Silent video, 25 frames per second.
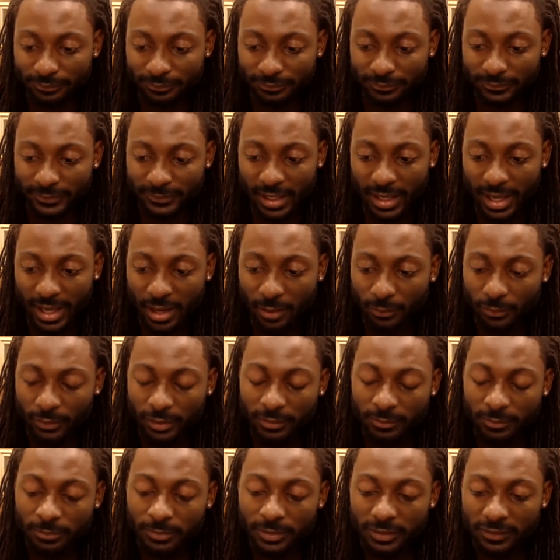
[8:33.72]
yeah, I
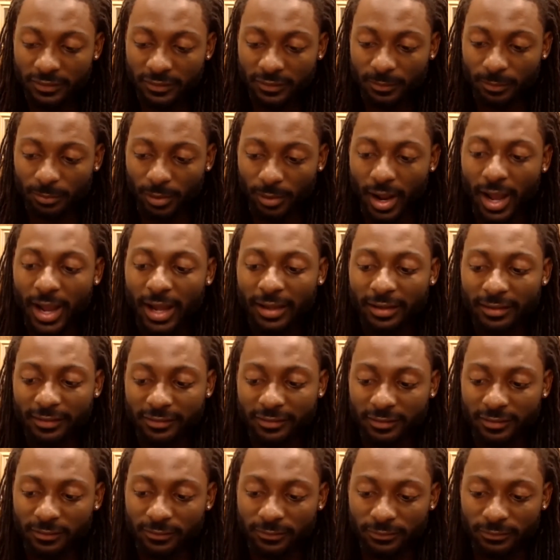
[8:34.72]
wouldn't be
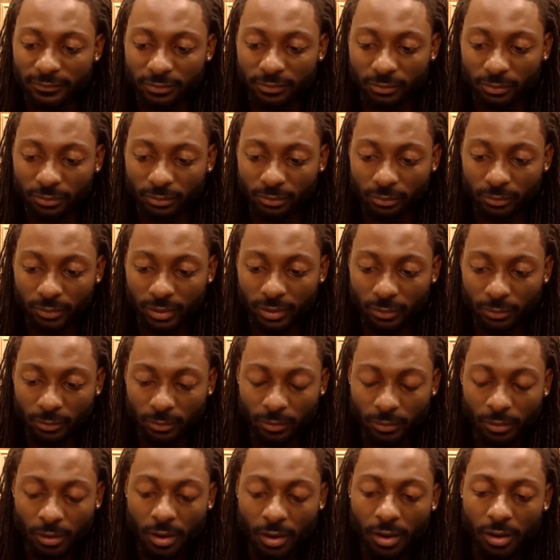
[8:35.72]
surprised if we
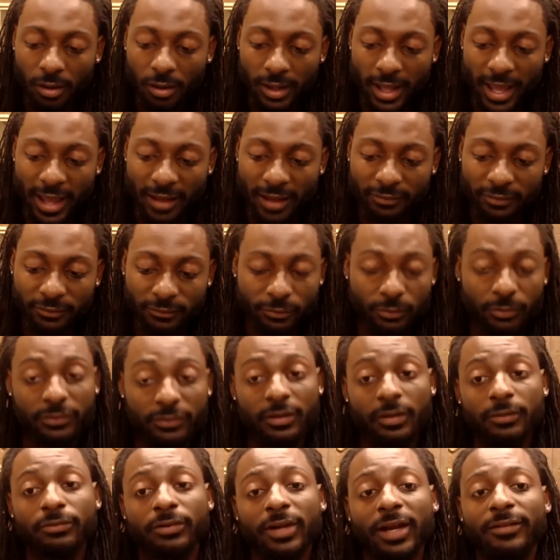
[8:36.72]
were all having full
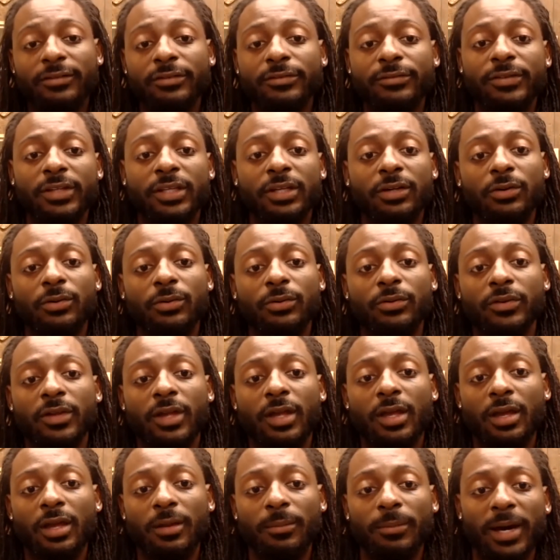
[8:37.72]
self-driving vehicles
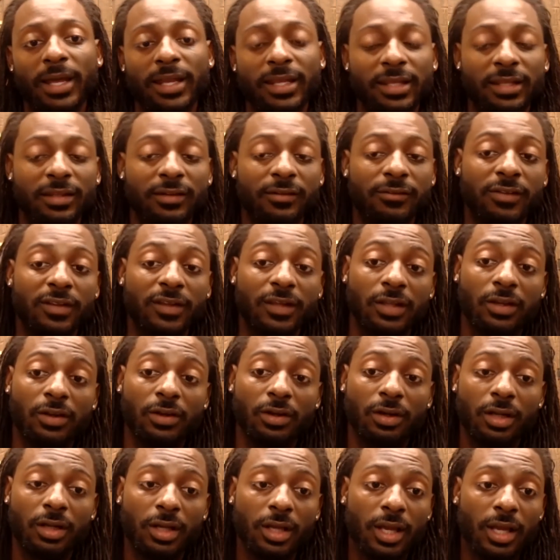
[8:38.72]
by the end of the
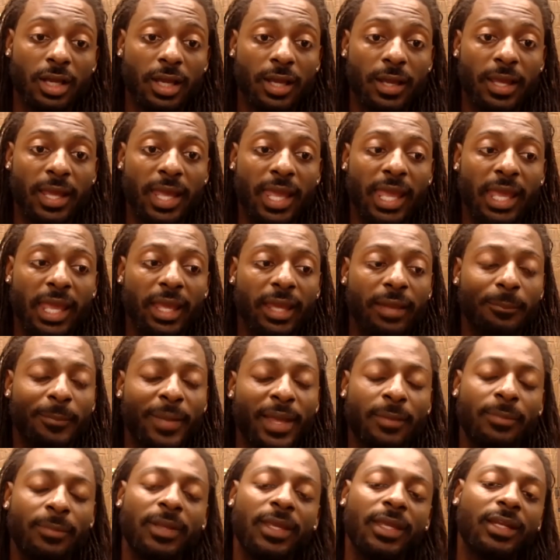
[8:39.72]
year, and
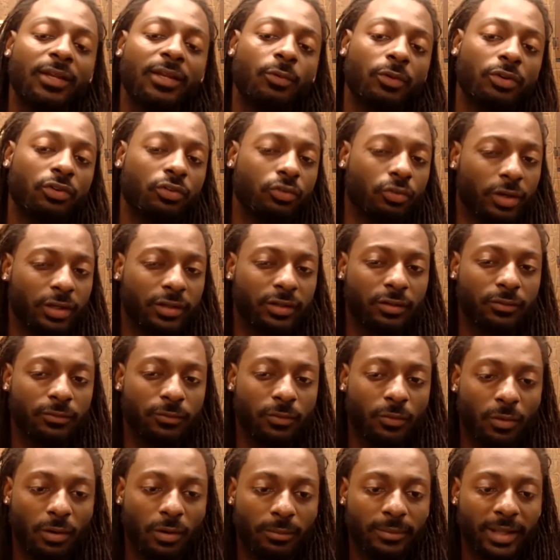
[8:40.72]
maybe in a restricted
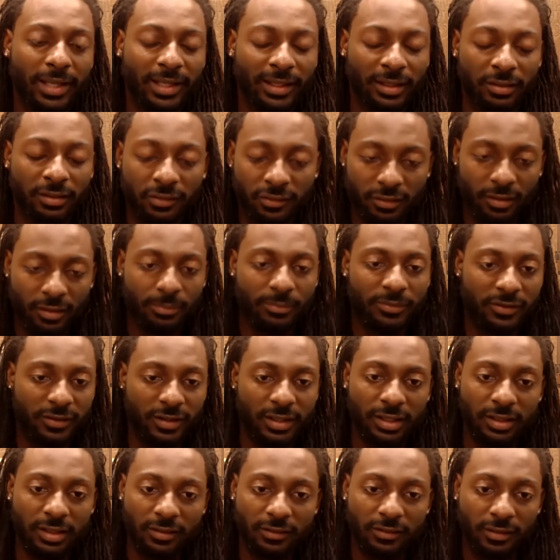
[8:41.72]
form, like in some
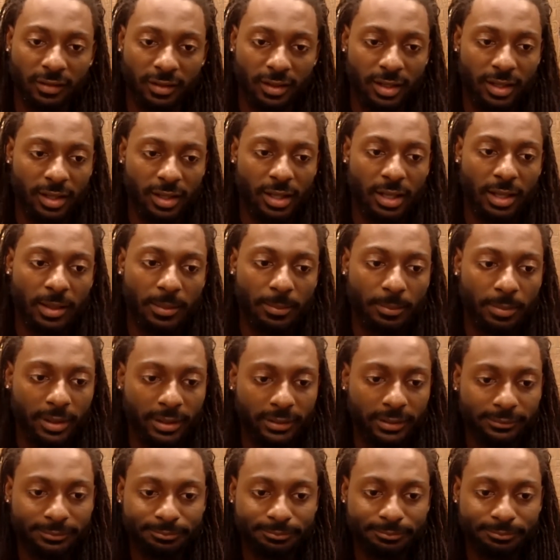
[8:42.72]
cities. But